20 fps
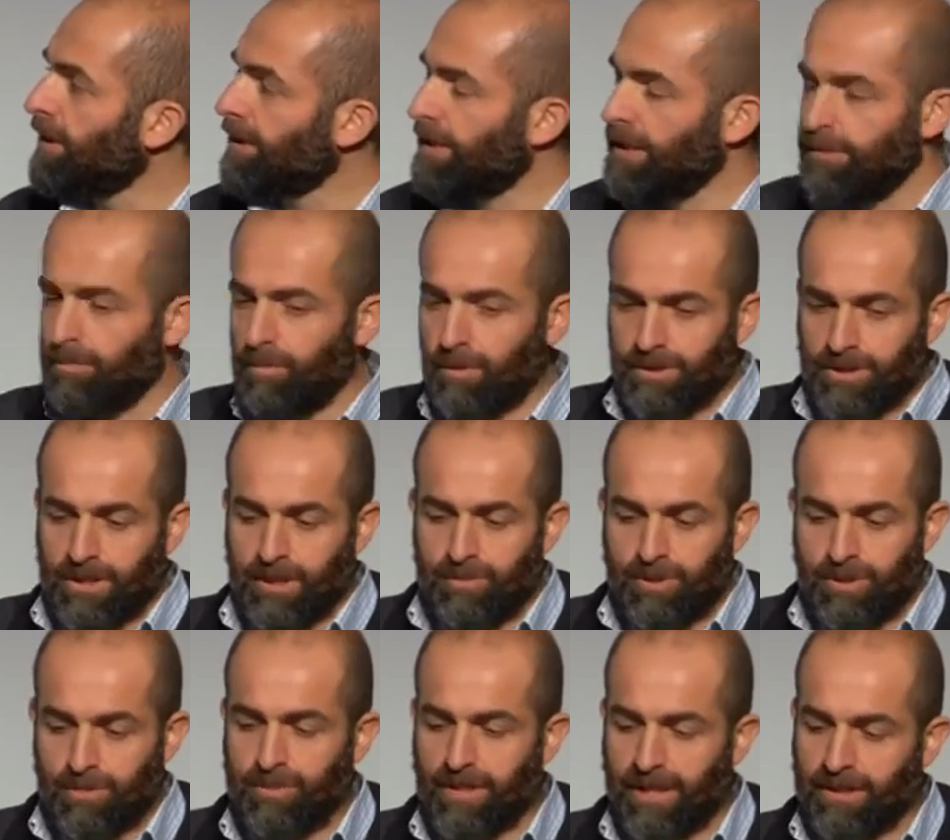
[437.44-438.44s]
then what
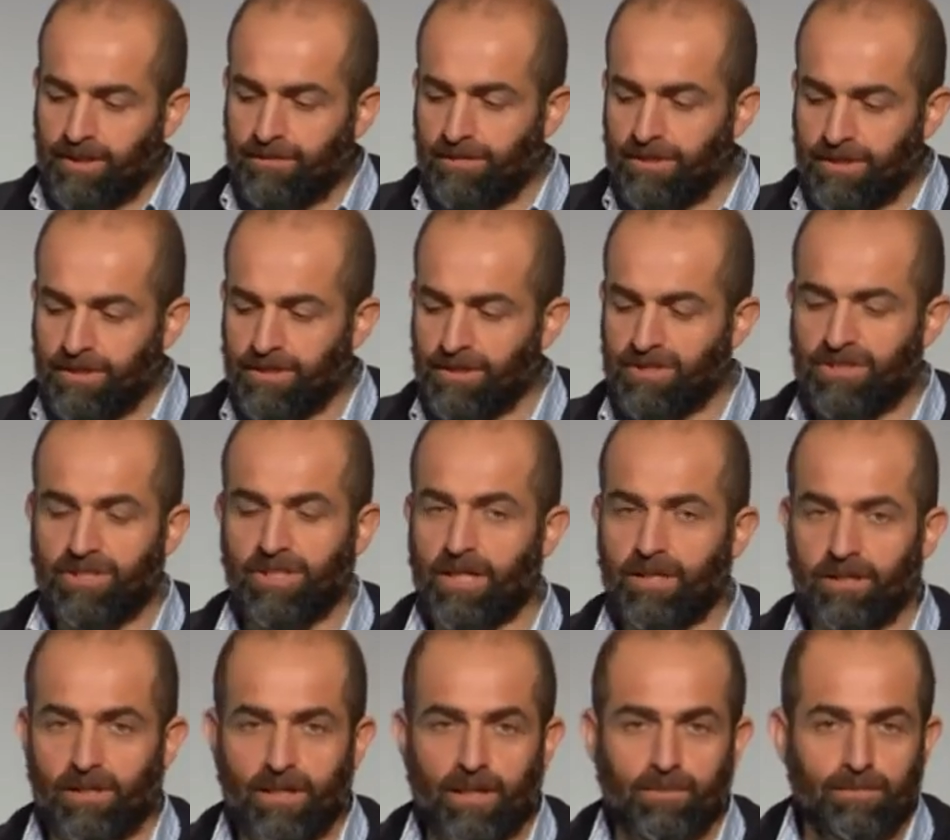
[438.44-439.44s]
its objective is to just
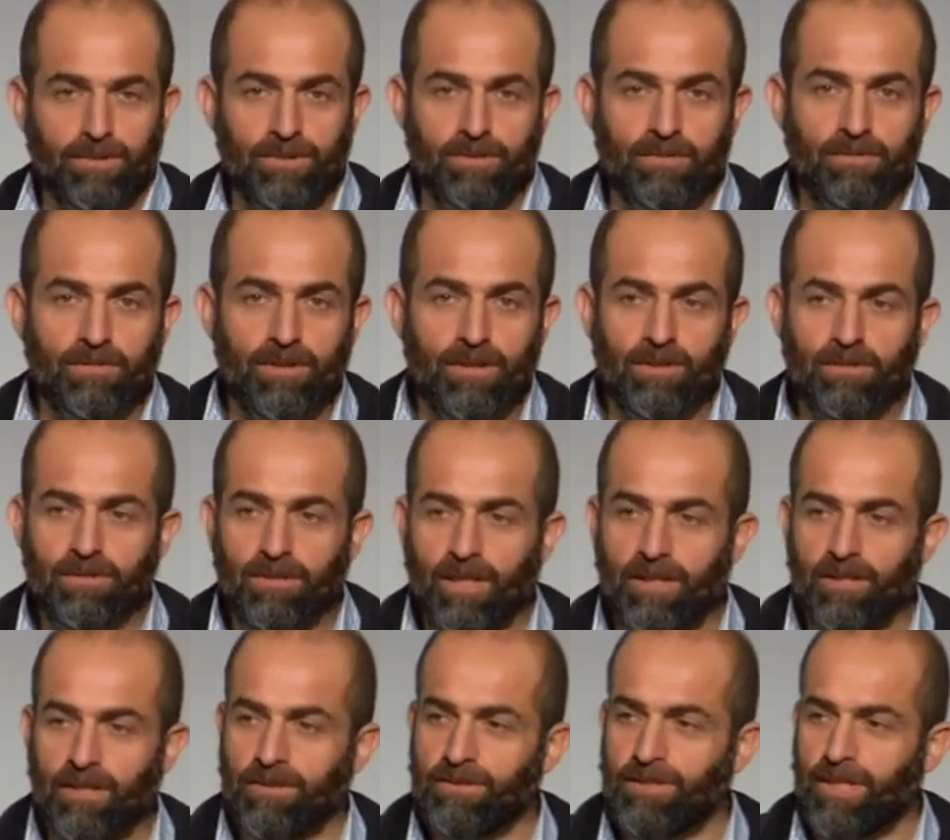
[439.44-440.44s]
suck it up and take
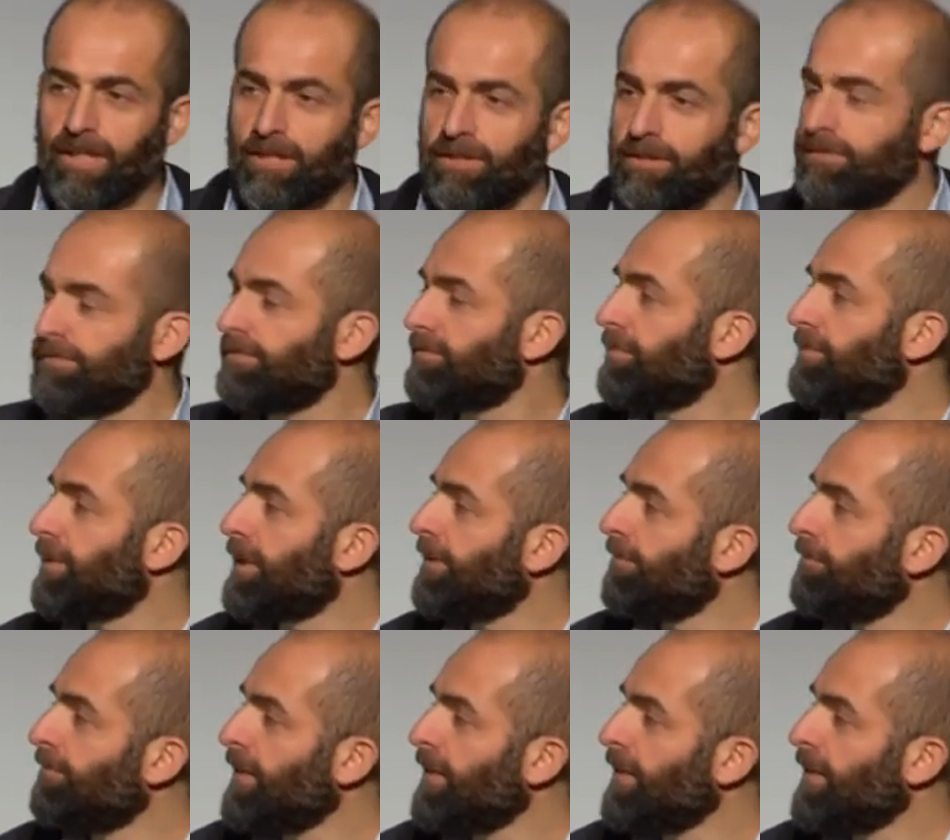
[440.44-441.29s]
it on from there.